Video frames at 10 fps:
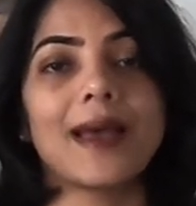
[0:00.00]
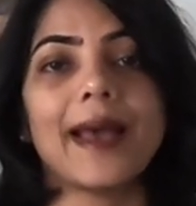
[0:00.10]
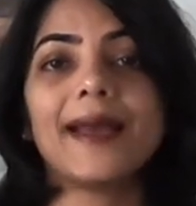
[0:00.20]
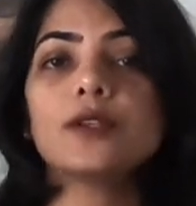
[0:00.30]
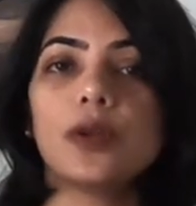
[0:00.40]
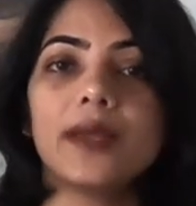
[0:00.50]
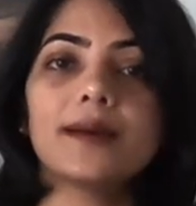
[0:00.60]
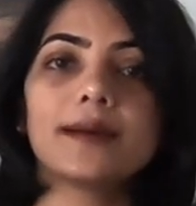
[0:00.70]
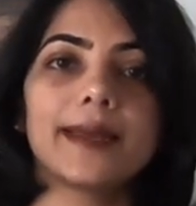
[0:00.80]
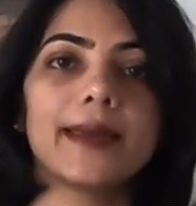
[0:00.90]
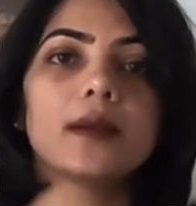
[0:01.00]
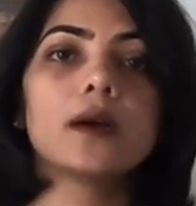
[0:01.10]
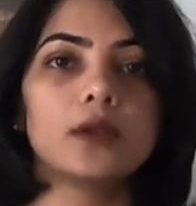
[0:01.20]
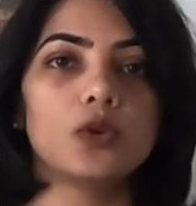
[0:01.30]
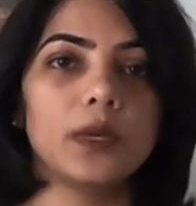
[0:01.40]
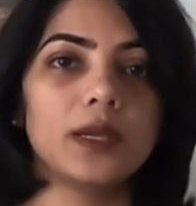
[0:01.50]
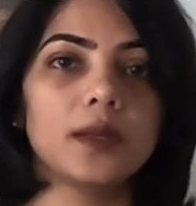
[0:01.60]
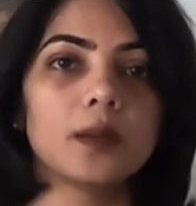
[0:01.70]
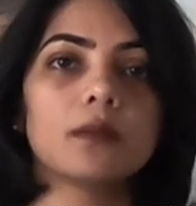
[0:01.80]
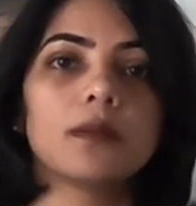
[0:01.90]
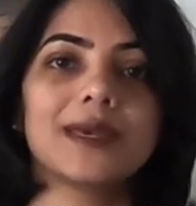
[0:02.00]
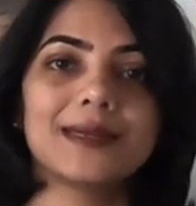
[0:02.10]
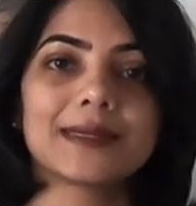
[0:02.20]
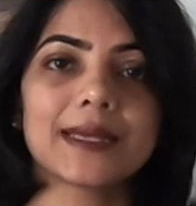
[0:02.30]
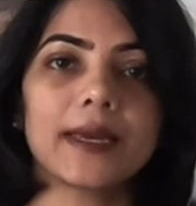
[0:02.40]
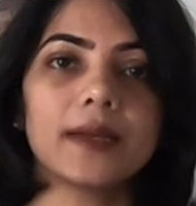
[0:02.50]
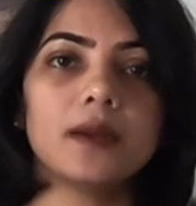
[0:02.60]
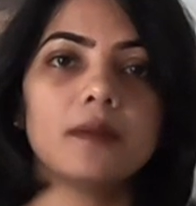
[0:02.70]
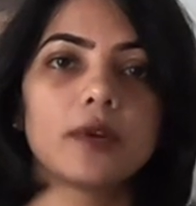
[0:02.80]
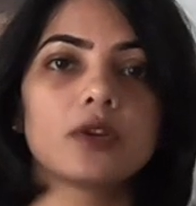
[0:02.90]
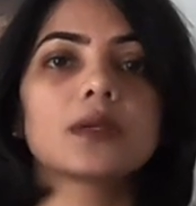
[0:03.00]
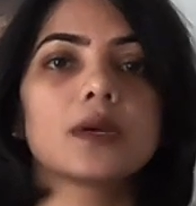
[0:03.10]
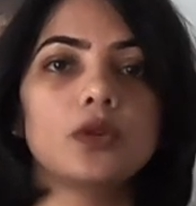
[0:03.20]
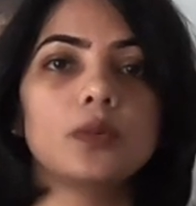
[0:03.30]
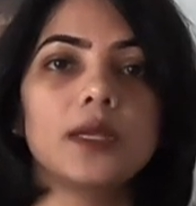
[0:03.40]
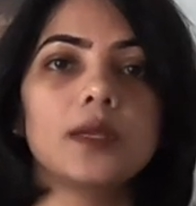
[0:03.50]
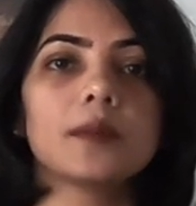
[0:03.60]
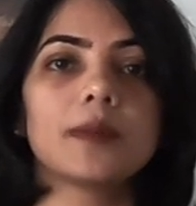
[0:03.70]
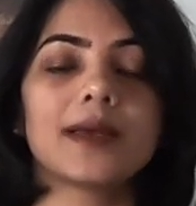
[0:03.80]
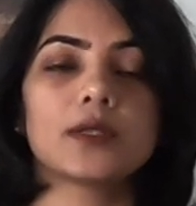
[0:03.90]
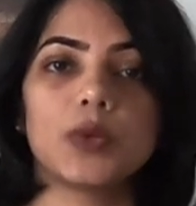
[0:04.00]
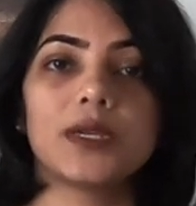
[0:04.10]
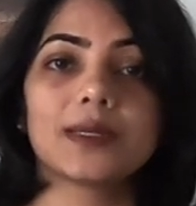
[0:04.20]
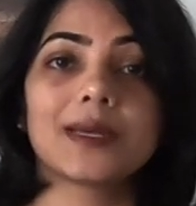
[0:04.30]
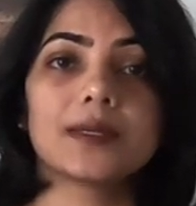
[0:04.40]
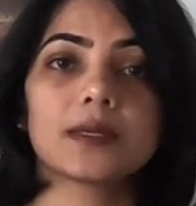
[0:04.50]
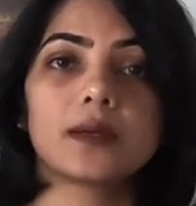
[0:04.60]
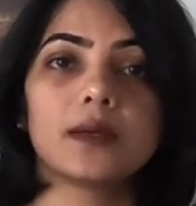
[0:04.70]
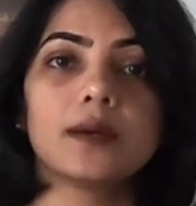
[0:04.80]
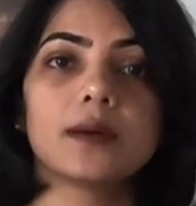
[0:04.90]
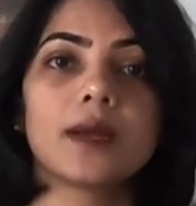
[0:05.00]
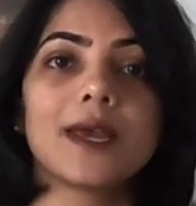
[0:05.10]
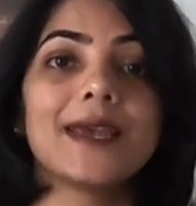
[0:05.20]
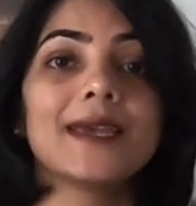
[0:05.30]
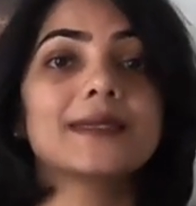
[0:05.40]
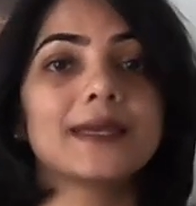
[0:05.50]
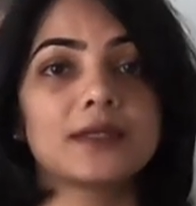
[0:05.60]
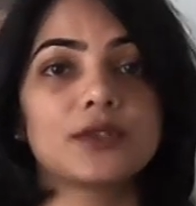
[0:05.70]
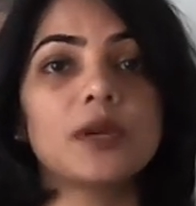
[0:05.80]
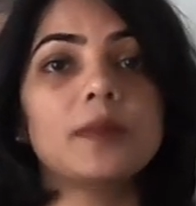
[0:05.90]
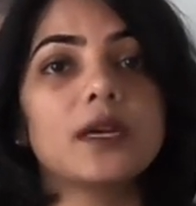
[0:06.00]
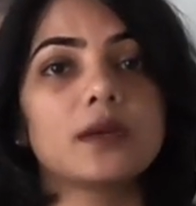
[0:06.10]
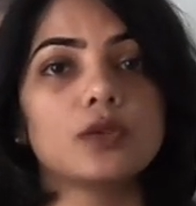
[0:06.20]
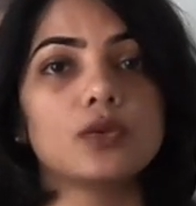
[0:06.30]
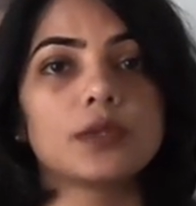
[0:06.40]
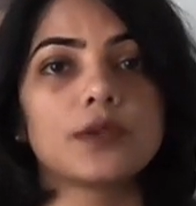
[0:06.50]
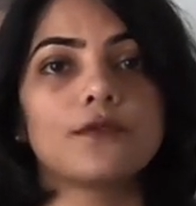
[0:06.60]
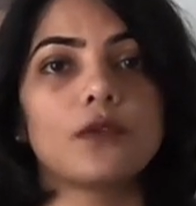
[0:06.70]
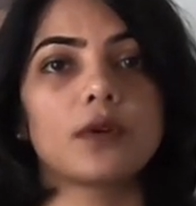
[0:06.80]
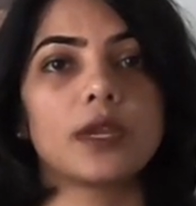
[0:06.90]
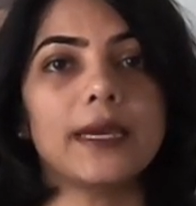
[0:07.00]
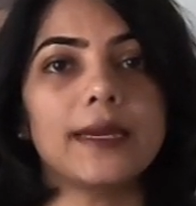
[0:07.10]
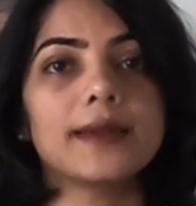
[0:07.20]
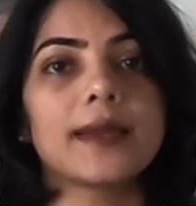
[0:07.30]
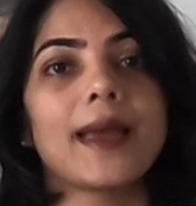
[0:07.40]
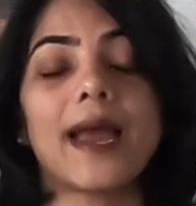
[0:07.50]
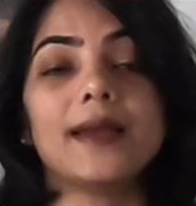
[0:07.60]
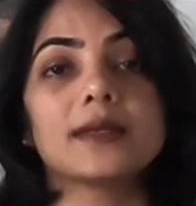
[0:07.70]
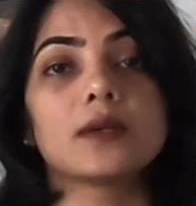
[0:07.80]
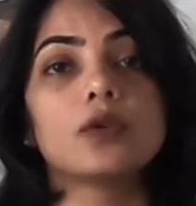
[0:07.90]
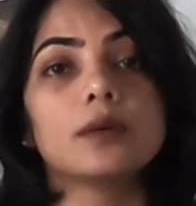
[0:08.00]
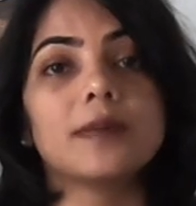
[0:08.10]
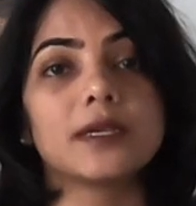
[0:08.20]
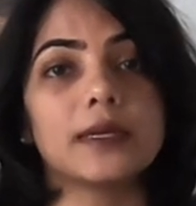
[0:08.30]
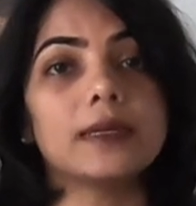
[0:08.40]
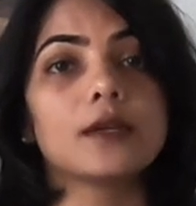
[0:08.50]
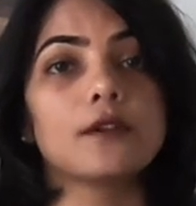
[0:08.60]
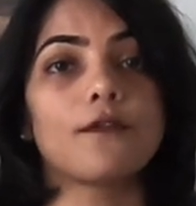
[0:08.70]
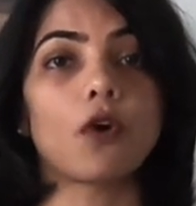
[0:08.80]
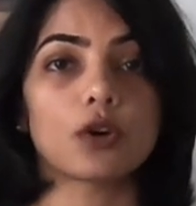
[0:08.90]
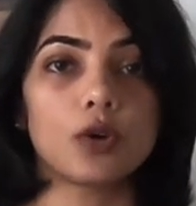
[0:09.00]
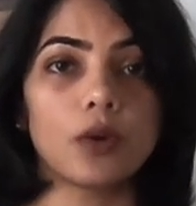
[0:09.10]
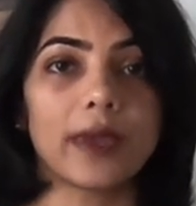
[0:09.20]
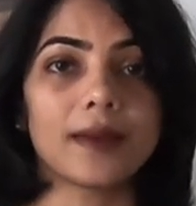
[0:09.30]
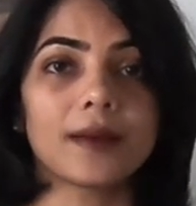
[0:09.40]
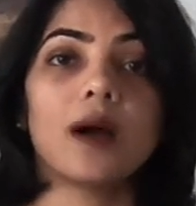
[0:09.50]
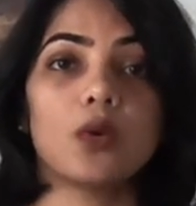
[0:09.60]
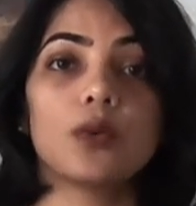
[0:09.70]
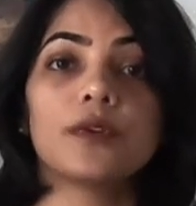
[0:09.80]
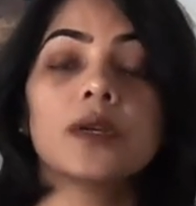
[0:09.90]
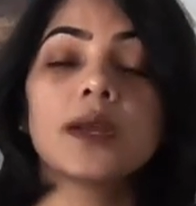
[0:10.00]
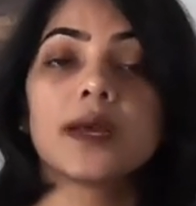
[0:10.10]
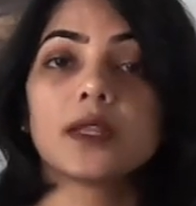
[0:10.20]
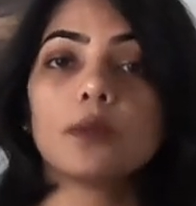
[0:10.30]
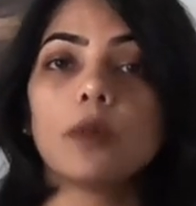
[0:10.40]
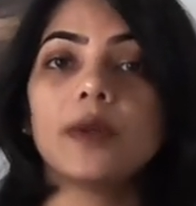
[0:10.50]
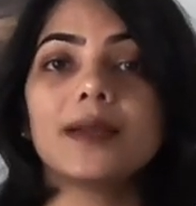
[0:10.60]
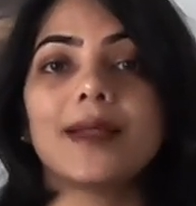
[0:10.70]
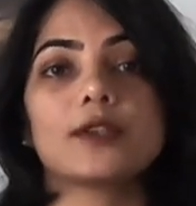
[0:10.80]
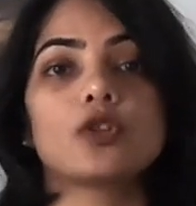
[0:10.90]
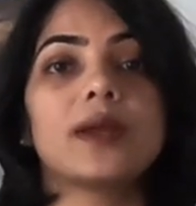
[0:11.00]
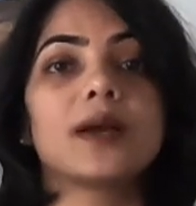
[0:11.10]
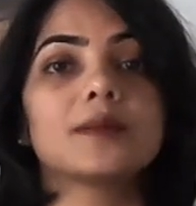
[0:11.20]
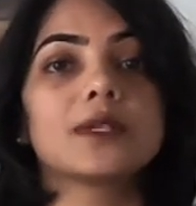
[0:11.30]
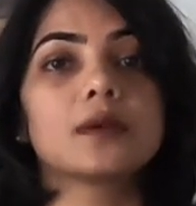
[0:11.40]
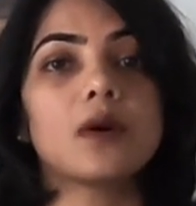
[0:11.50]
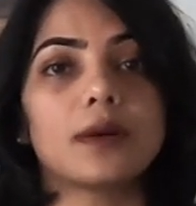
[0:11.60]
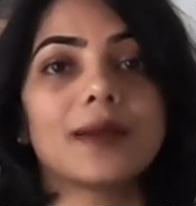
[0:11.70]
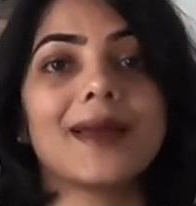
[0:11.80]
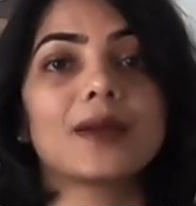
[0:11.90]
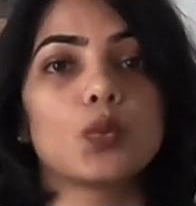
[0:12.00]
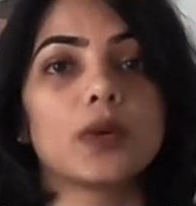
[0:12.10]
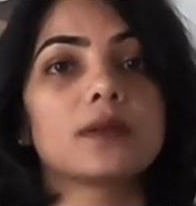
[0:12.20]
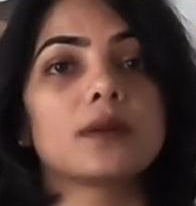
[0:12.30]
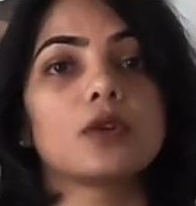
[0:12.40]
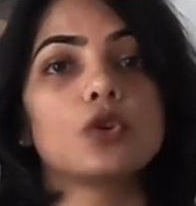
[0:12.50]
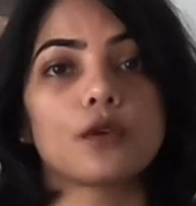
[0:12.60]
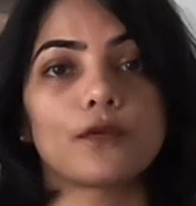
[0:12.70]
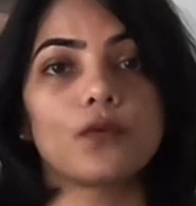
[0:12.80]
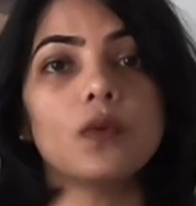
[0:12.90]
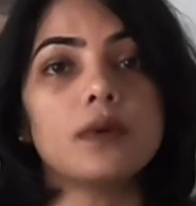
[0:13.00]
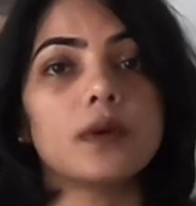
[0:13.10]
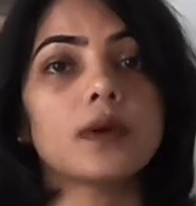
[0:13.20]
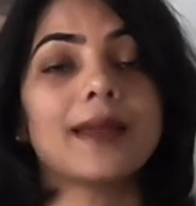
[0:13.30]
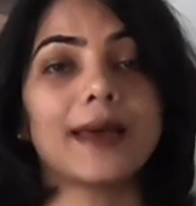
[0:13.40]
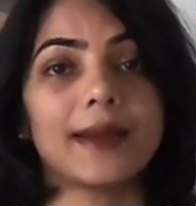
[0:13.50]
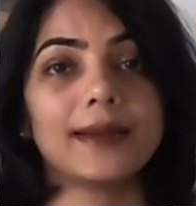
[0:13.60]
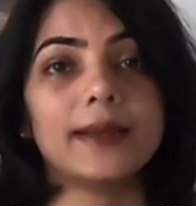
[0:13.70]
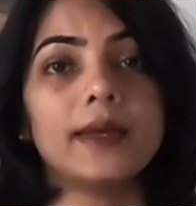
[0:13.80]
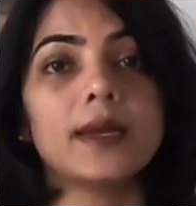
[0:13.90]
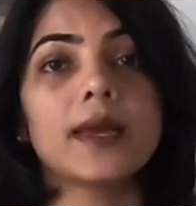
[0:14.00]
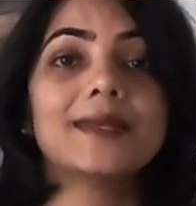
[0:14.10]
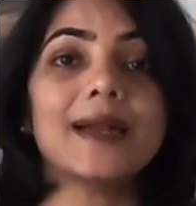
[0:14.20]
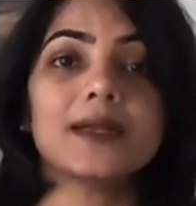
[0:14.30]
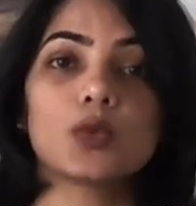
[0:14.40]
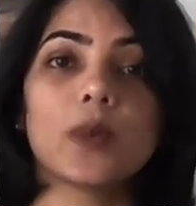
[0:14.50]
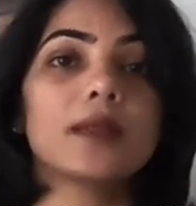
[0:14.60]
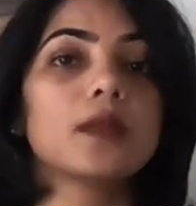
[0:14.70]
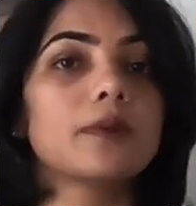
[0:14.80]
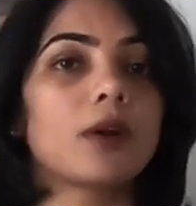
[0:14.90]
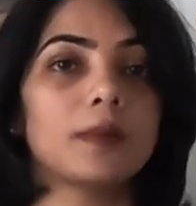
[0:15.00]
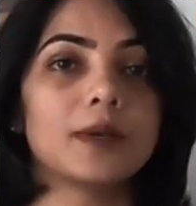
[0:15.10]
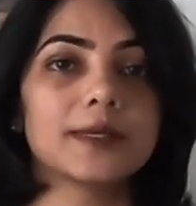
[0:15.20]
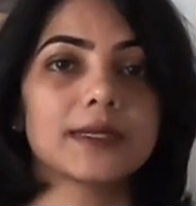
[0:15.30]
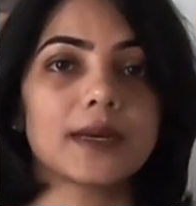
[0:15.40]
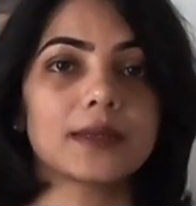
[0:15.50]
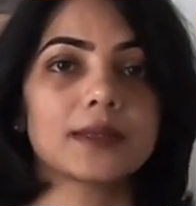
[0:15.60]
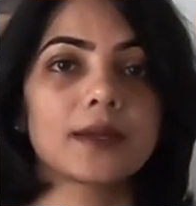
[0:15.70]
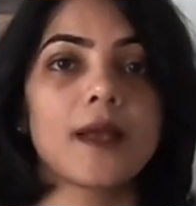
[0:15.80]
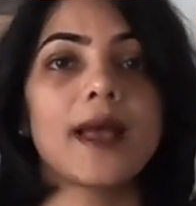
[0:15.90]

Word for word: actually contain aluminium inside it because aluminium as we discussed earlier is extremely conducive for heat and is a good material for cooking. However, the moment it actually comes in contact with your food directly, that is when the problem starts.